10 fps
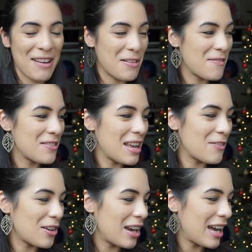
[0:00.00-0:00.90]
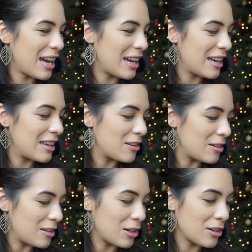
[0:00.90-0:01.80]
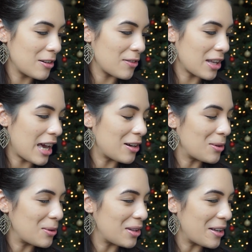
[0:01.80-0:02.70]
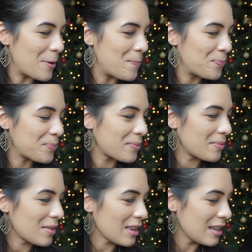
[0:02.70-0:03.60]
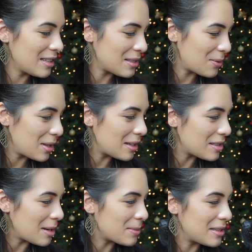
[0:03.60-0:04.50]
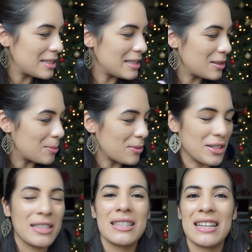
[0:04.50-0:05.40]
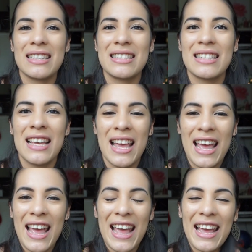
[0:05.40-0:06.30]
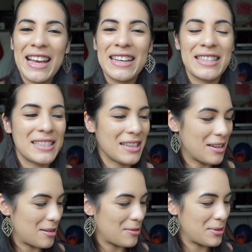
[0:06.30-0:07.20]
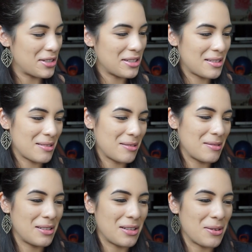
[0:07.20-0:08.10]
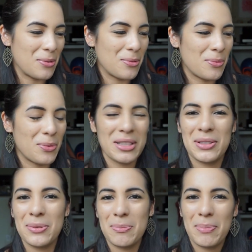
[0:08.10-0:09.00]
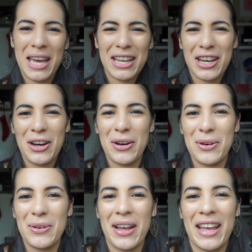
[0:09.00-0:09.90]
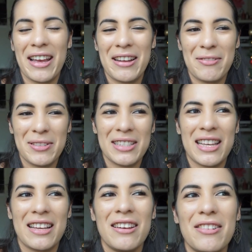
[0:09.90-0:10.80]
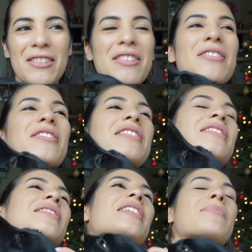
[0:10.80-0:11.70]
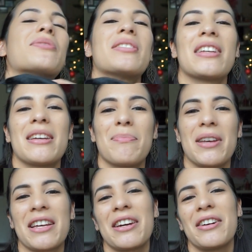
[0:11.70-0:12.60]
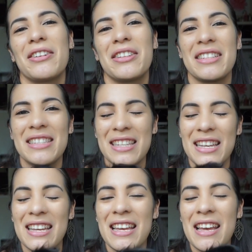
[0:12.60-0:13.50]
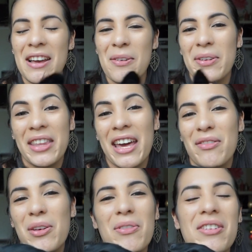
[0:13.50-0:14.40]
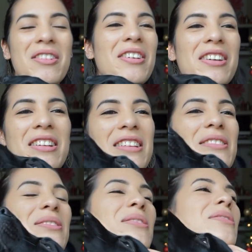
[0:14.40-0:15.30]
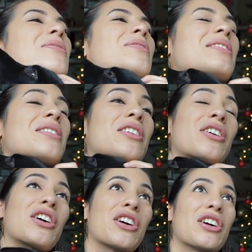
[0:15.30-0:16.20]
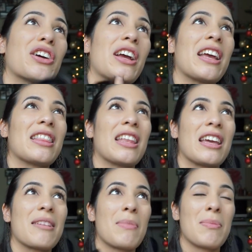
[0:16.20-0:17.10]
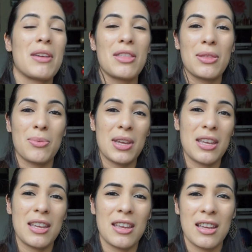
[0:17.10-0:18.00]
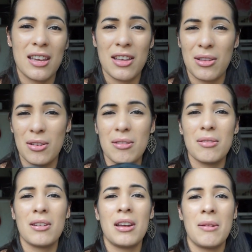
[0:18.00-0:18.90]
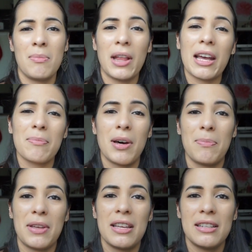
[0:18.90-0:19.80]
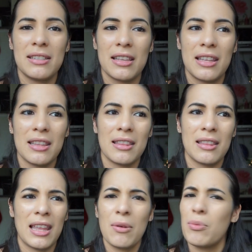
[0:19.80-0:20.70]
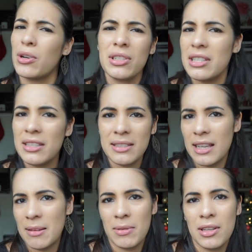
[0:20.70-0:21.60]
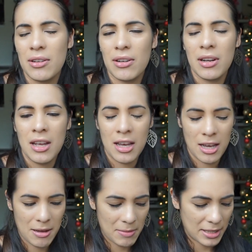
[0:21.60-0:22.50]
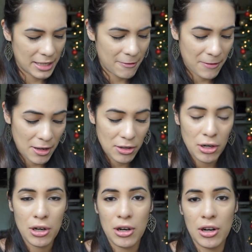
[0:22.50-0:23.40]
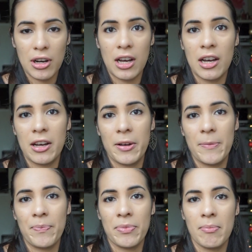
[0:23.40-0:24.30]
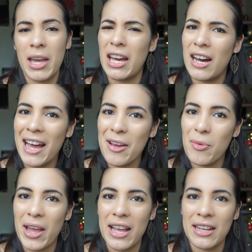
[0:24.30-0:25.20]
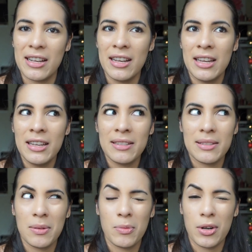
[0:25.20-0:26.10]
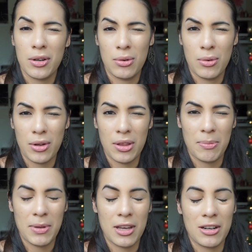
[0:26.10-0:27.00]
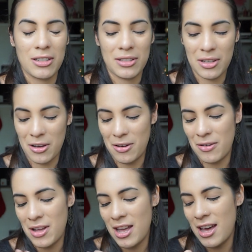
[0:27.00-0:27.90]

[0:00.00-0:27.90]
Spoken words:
We've never had or heard of a Catahoula until we adopted this little princess, and we just, you know, went to Petco and was like, oh, you know, it's adoption day at Petco, let's see what they have going on. And so we saw her and like maybe 3 other black puppies. I think they weren't in the same litter because they found her by a highway somewhere north up here. So